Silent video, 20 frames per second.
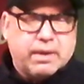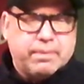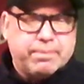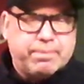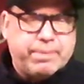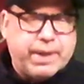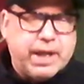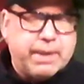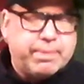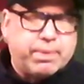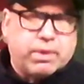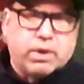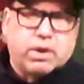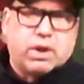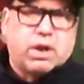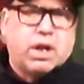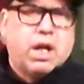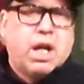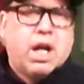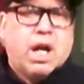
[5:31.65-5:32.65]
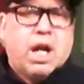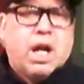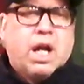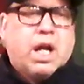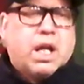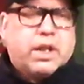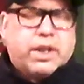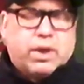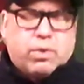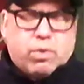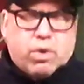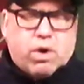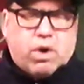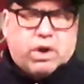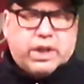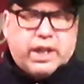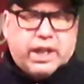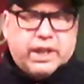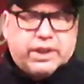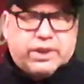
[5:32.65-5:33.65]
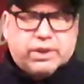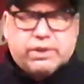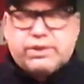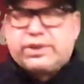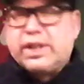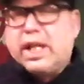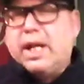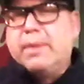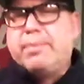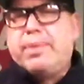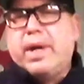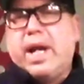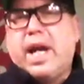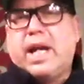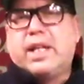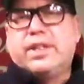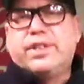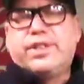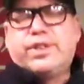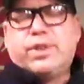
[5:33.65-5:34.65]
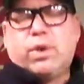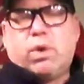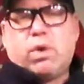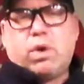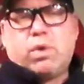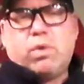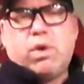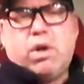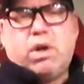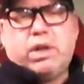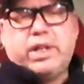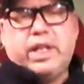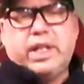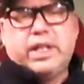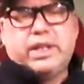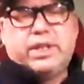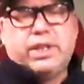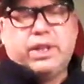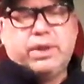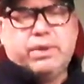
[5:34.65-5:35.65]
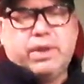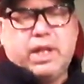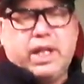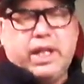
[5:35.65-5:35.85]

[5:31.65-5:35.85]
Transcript: people that walk into, say, a package store, walk into